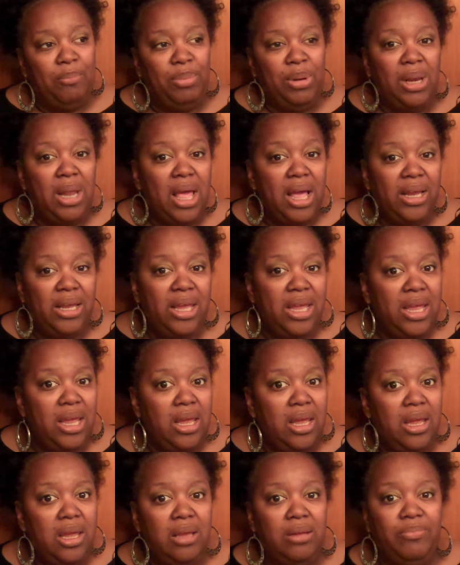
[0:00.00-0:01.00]

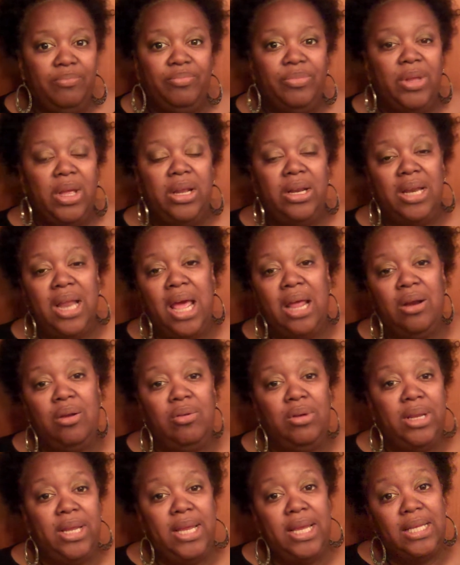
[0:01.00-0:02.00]
Plucking, not
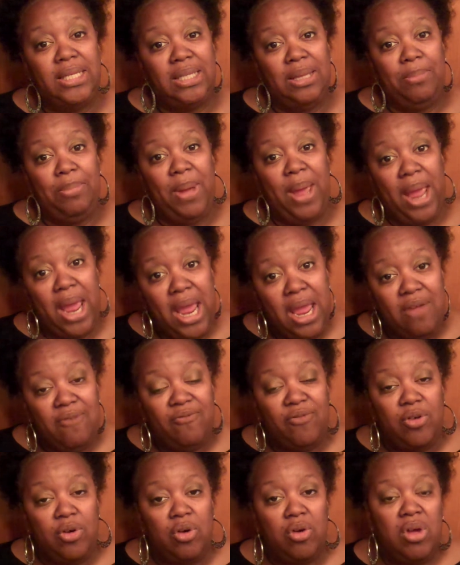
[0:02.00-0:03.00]
only is it
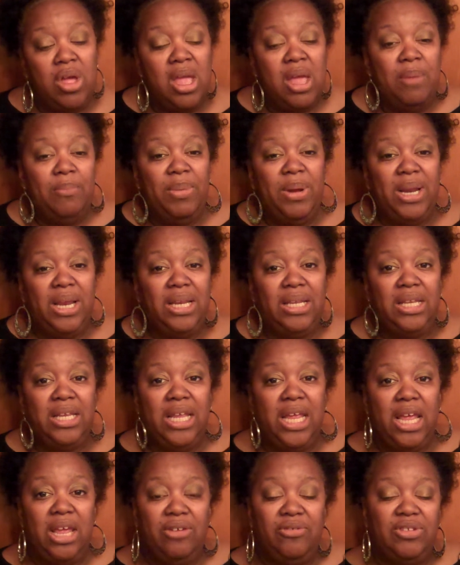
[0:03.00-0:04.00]
painful, but it
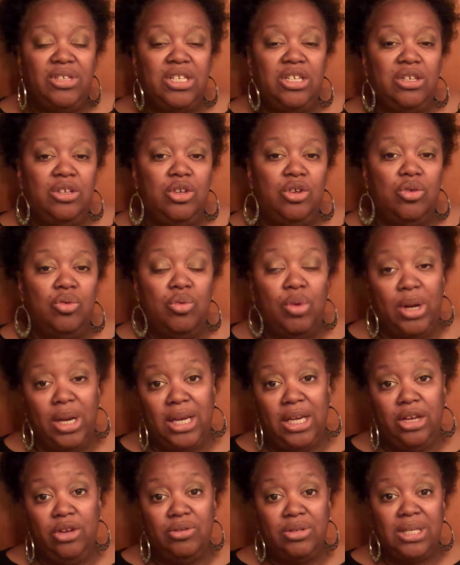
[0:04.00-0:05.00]
gives you, well,
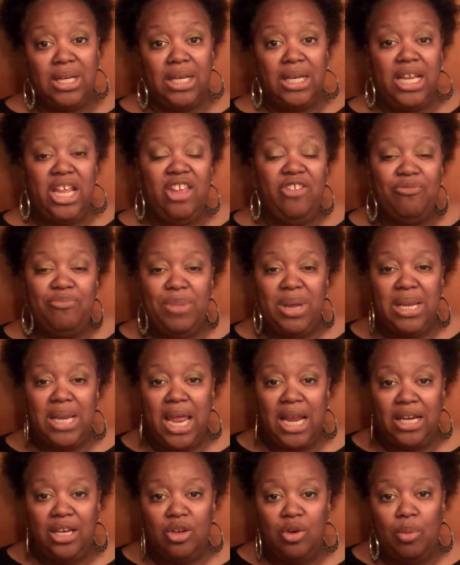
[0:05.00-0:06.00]
it used to leave me
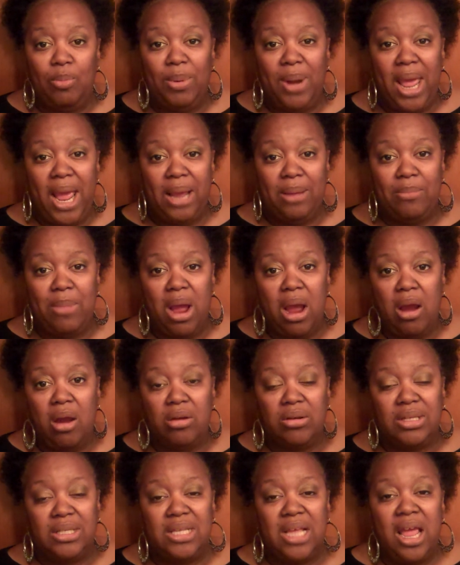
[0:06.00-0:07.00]
like little black
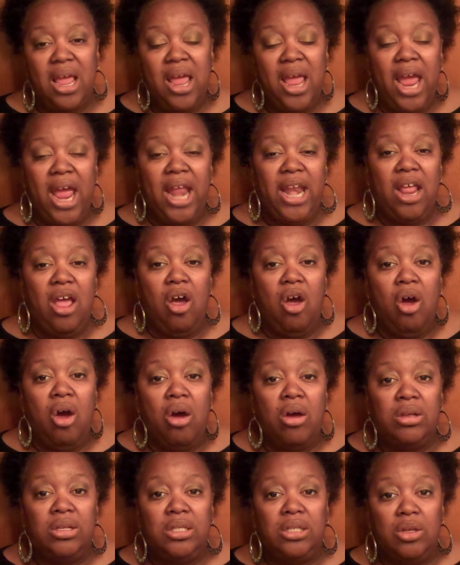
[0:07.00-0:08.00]
marks, and it
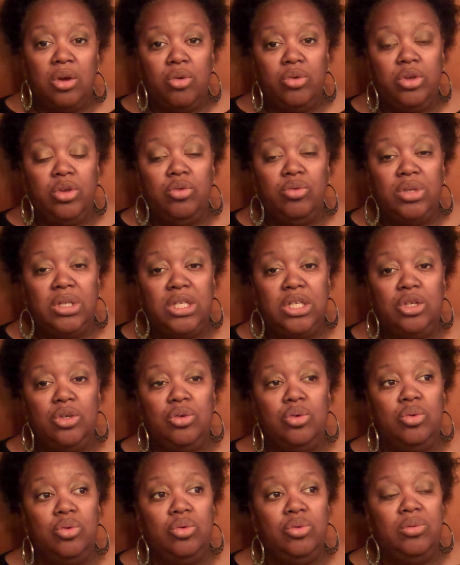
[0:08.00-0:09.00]
also used
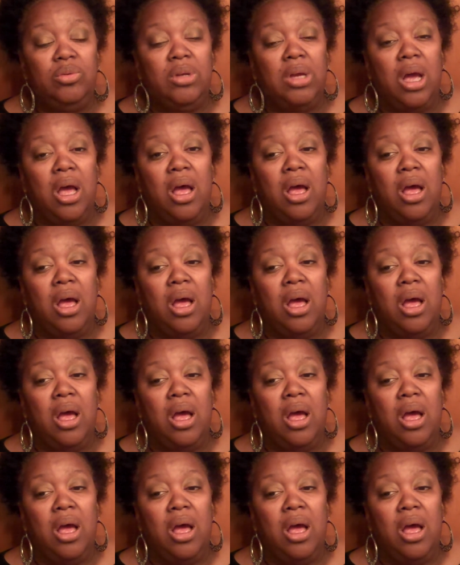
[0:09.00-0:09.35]
to,